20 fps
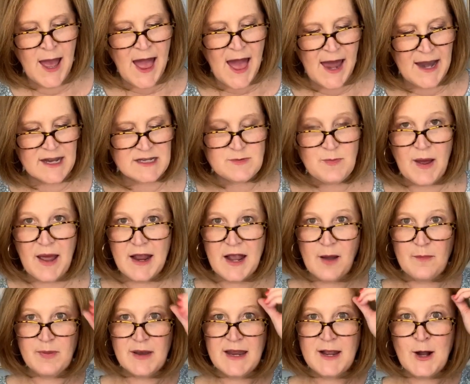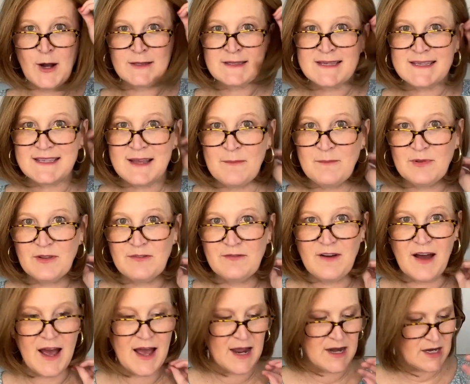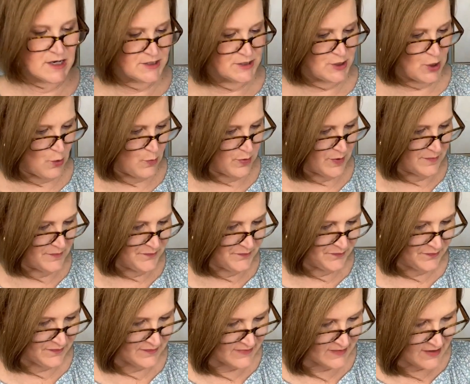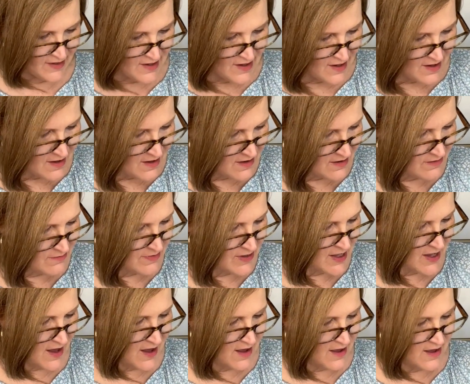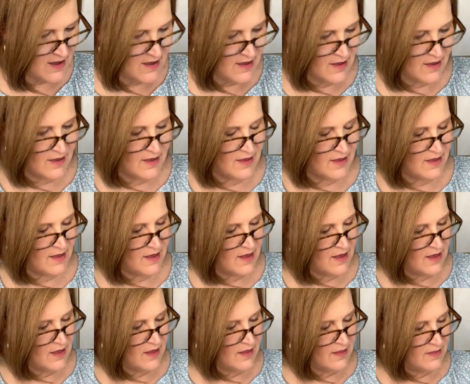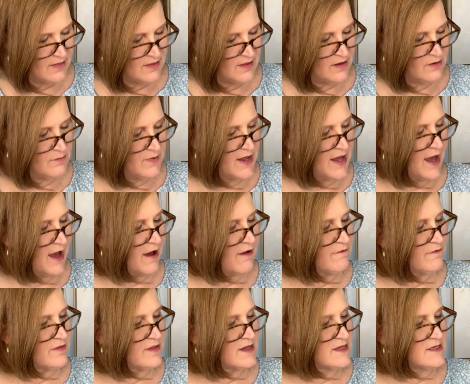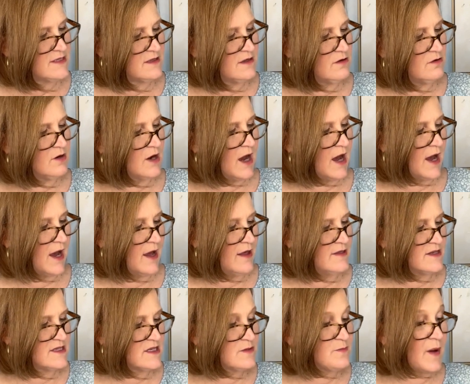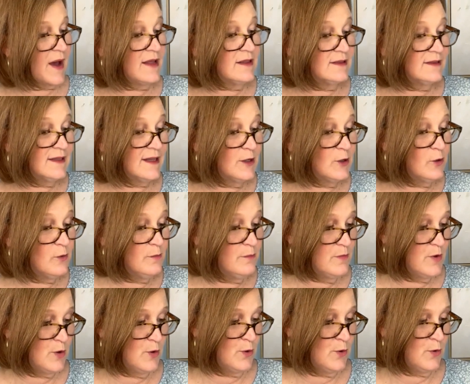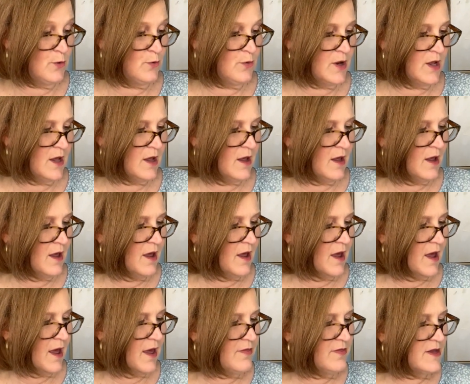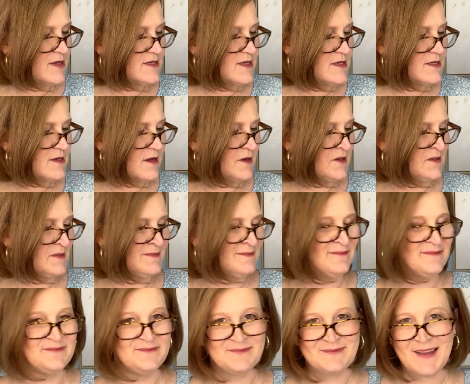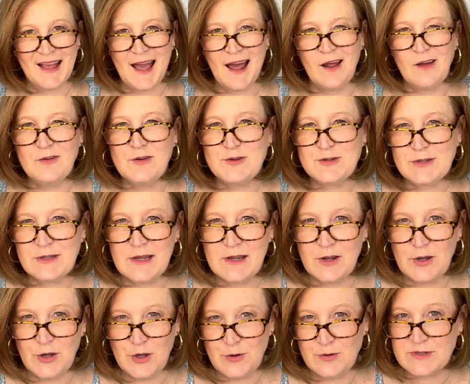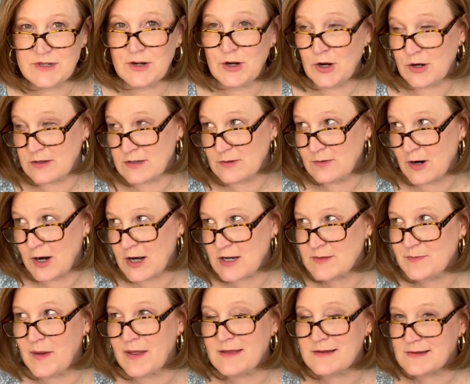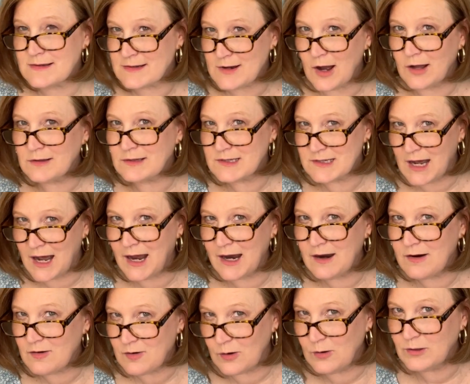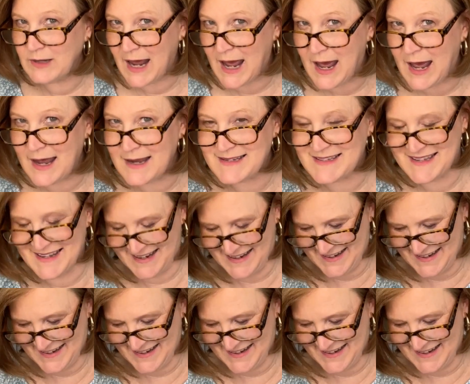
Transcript: And it's by a company called Simplified Soap. Okay, then we have this little guy. This is by Little Moon. And this is, I don't usually use curse words, but this is called Tired Old Ass.